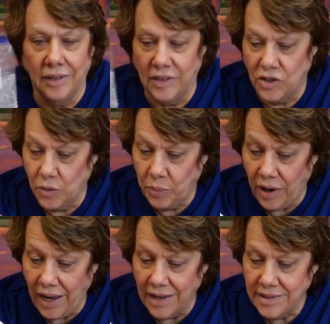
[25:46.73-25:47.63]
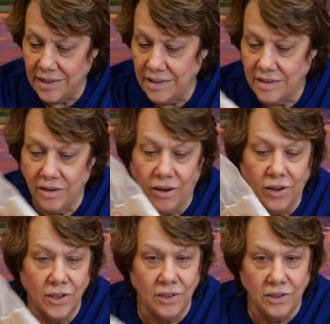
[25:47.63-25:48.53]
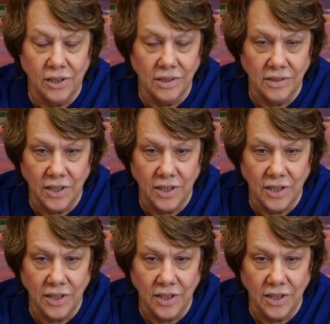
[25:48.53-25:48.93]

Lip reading: the surprise is they're all going to look